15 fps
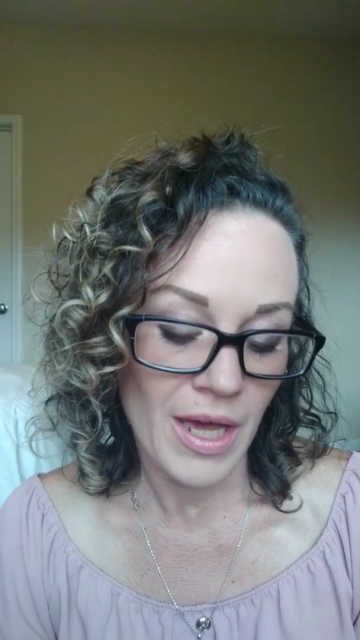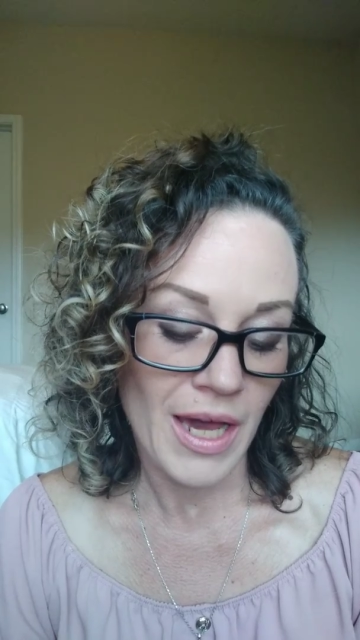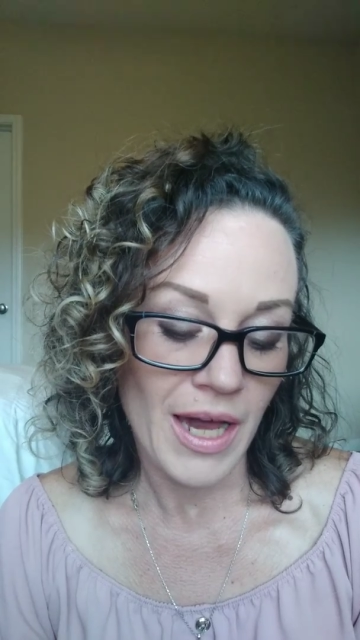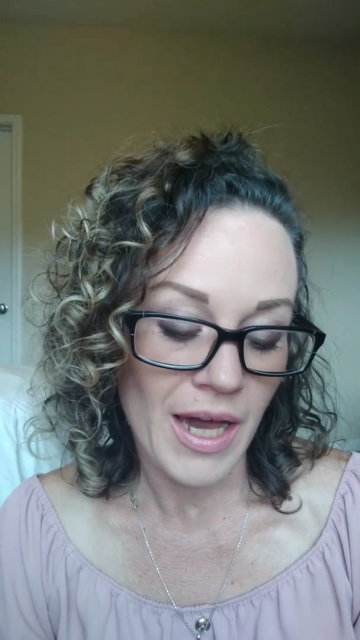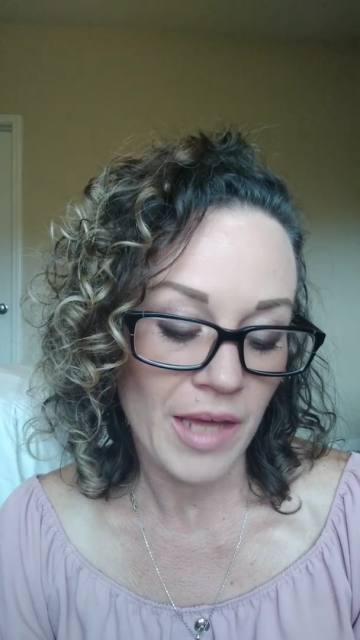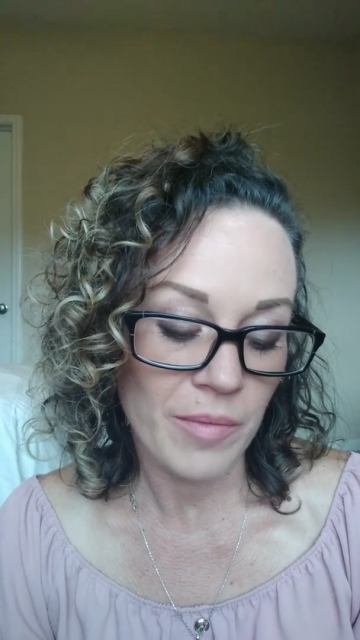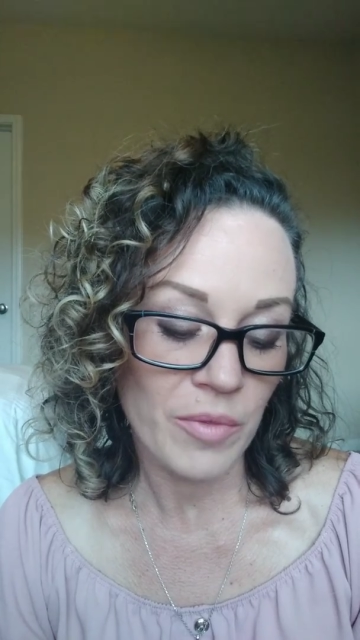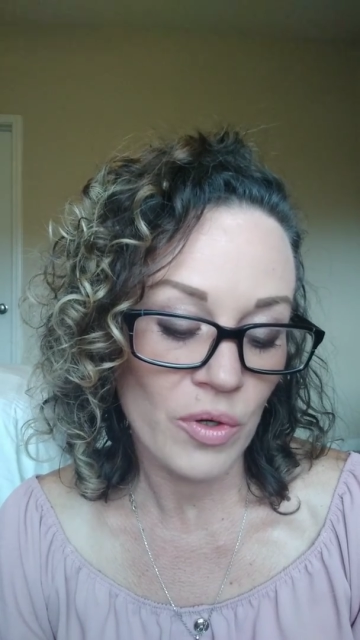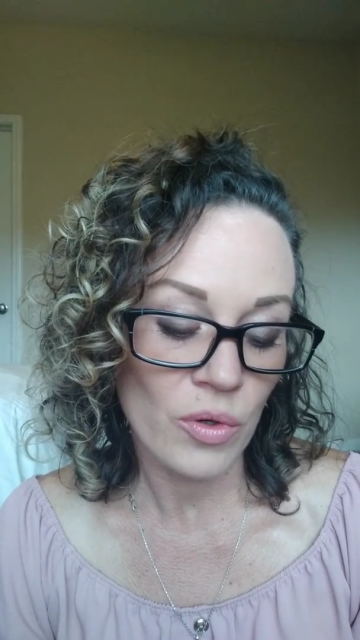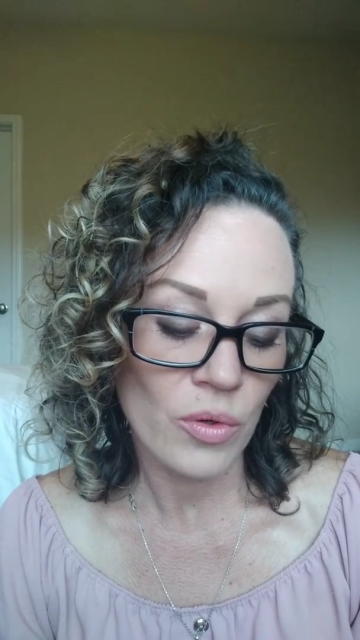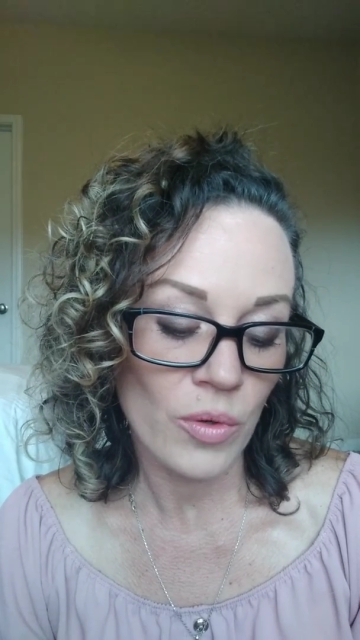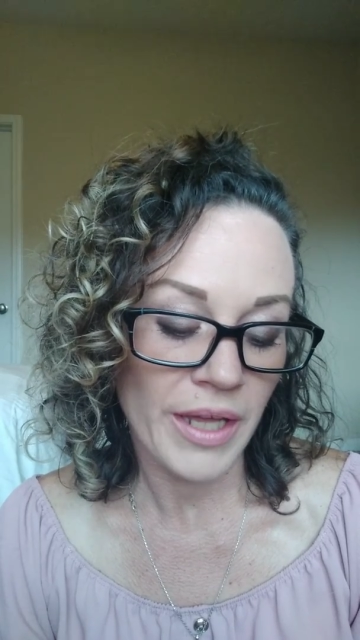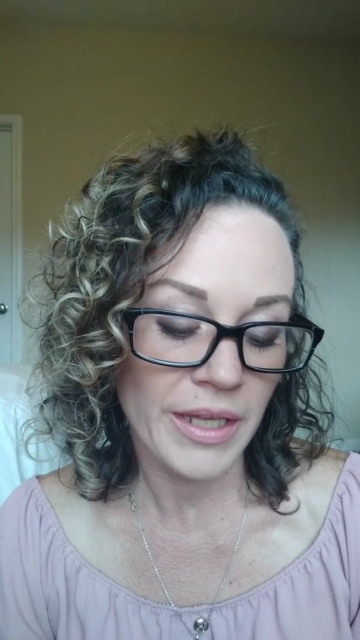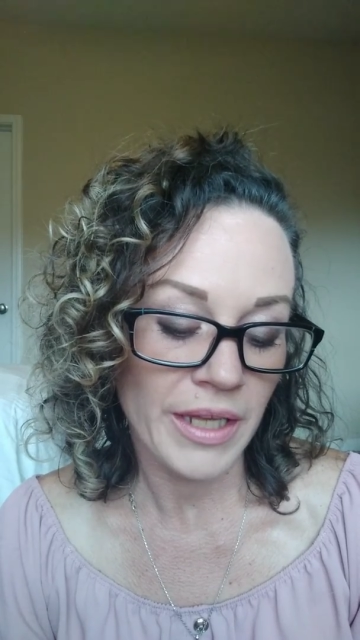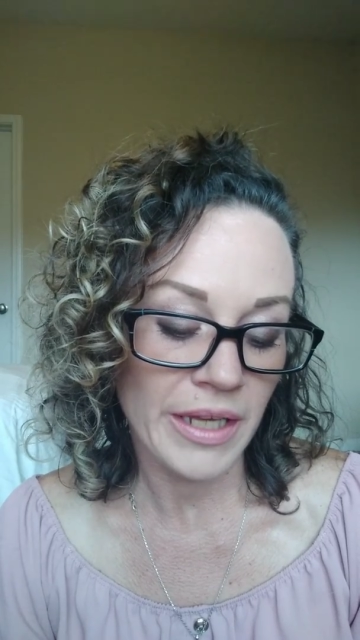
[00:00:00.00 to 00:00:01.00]
I'm who
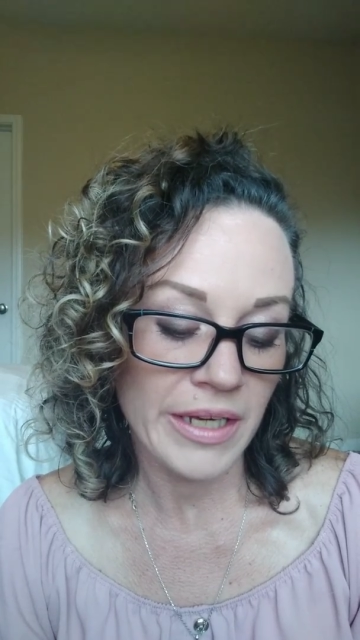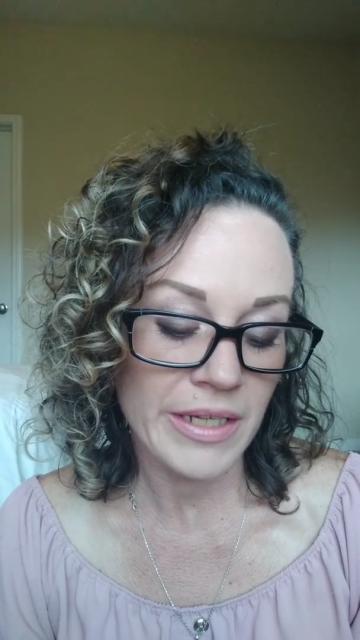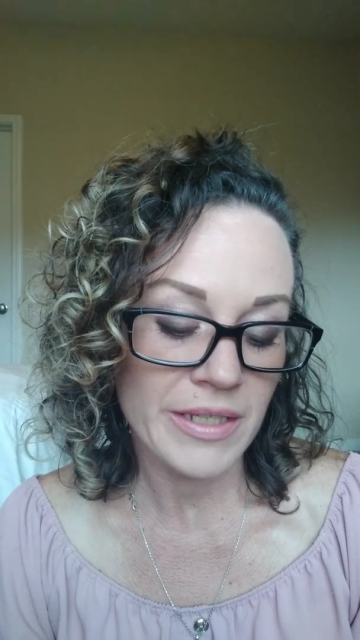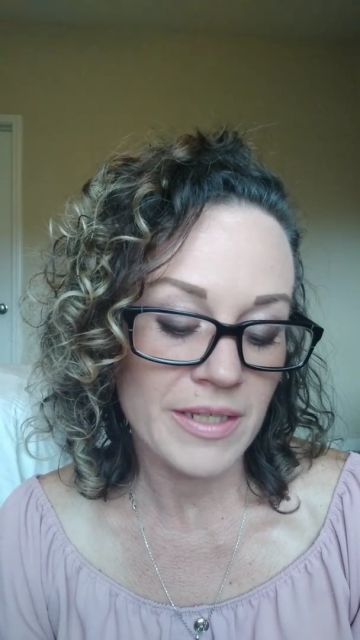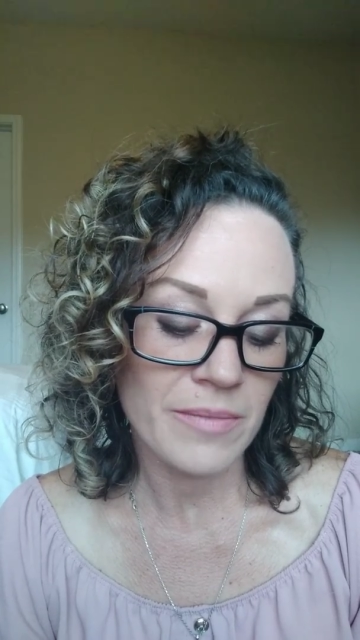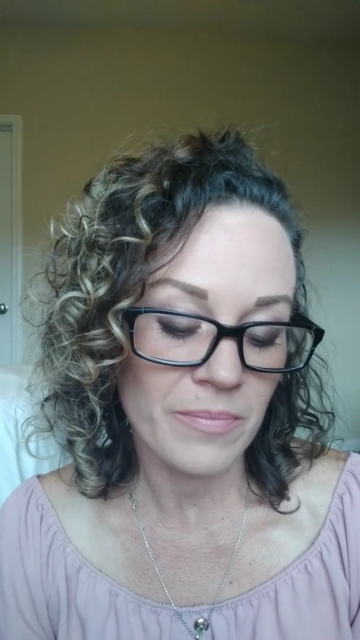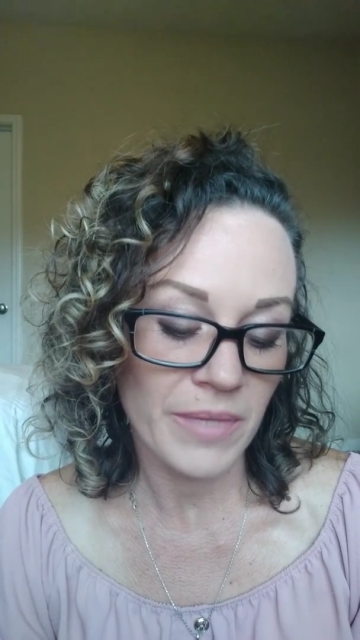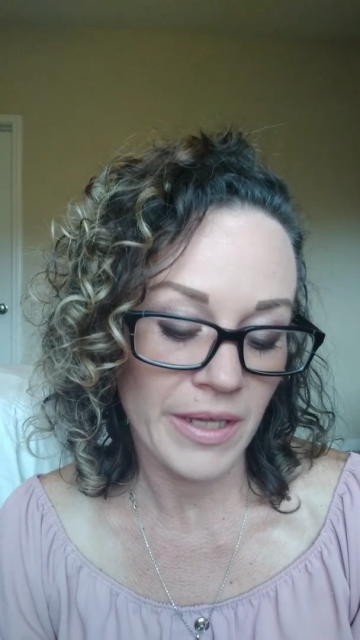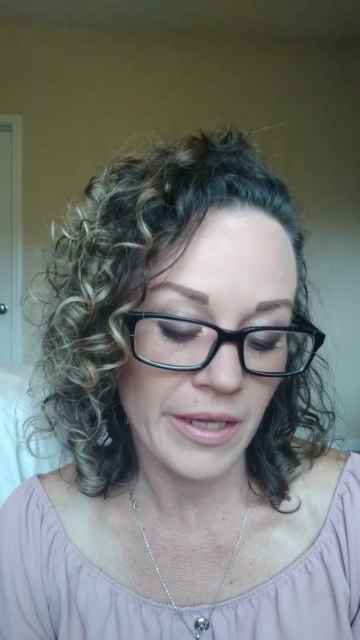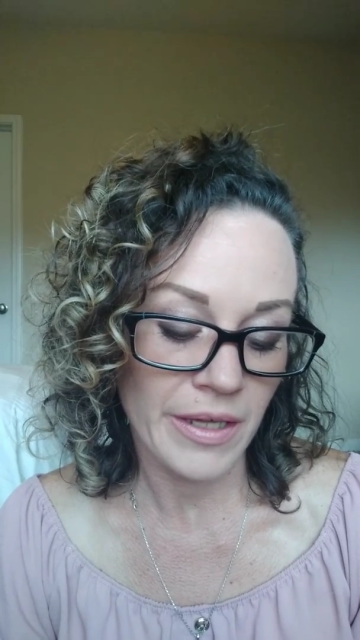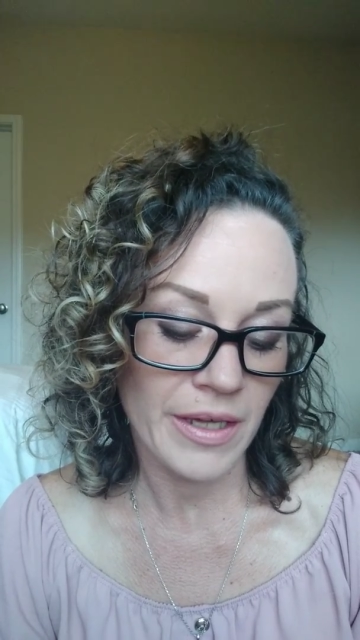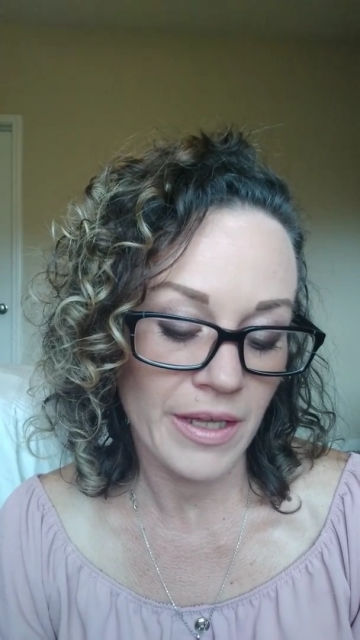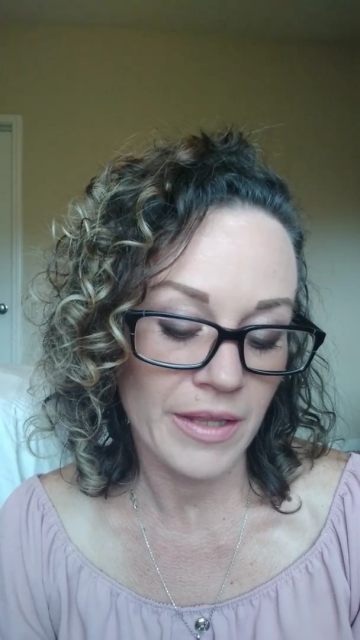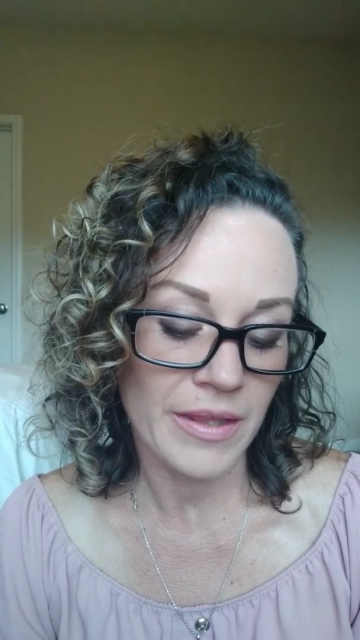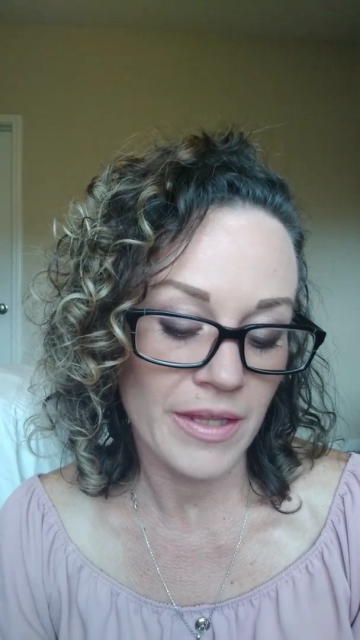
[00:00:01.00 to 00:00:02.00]
I needed to be
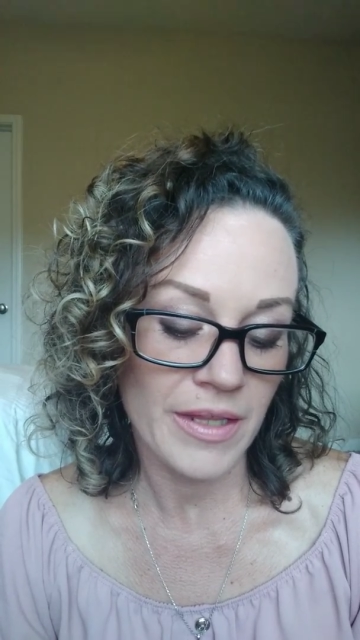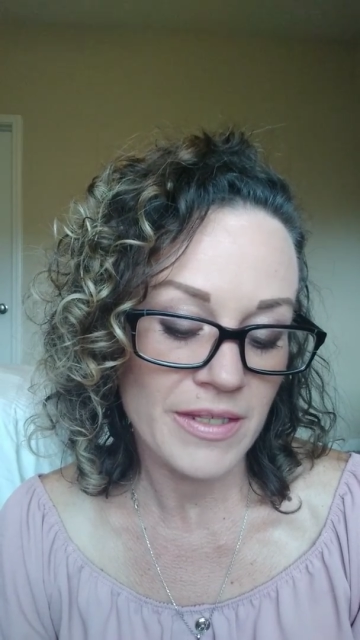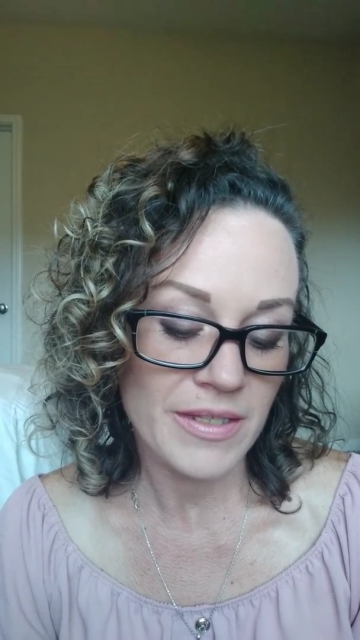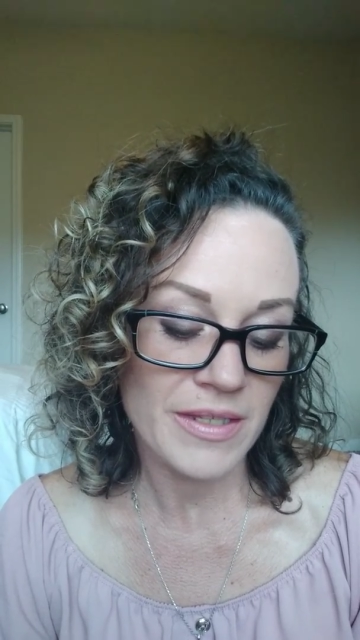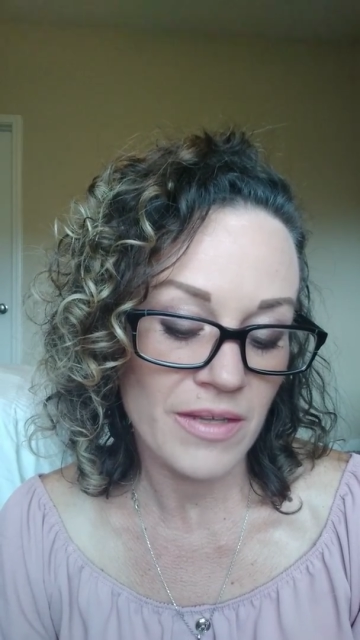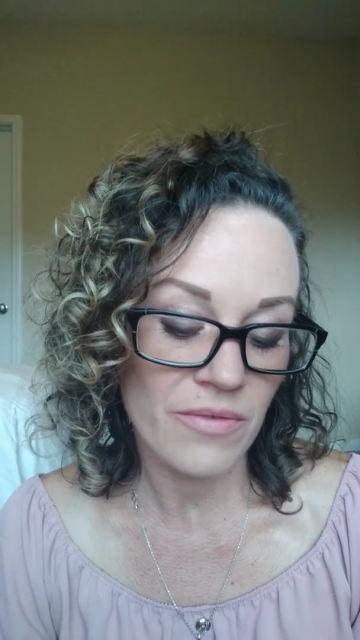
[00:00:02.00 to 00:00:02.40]
in this